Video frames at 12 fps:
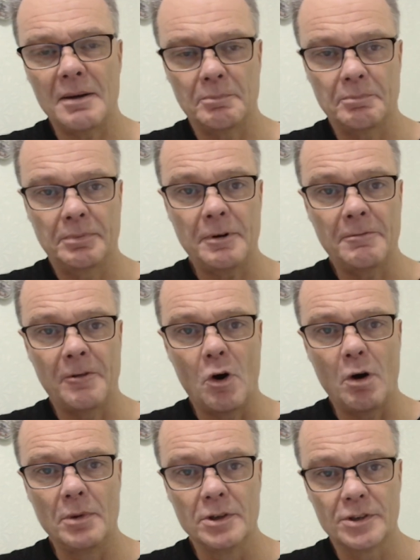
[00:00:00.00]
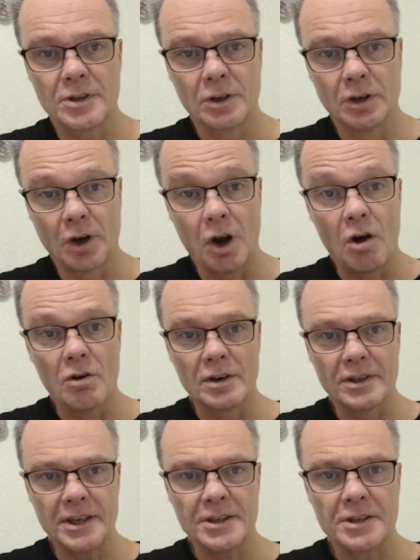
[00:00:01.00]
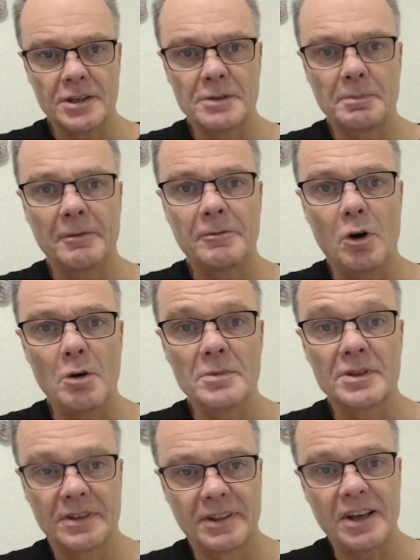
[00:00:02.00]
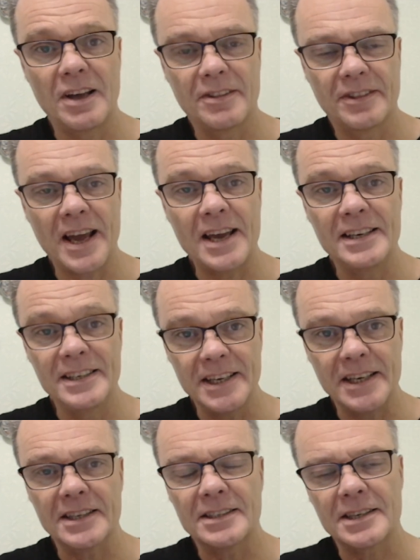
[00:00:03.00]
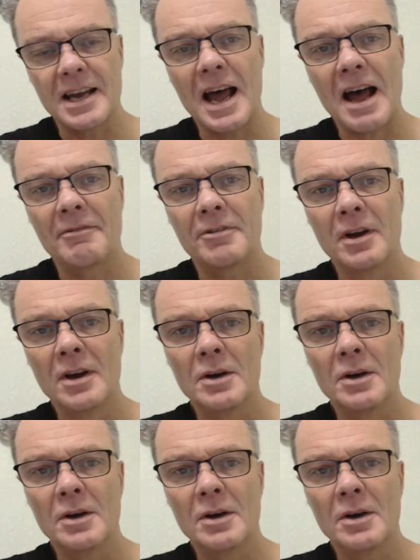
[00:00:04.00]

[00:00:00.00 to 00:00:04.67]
performance and long distance performance that they need to have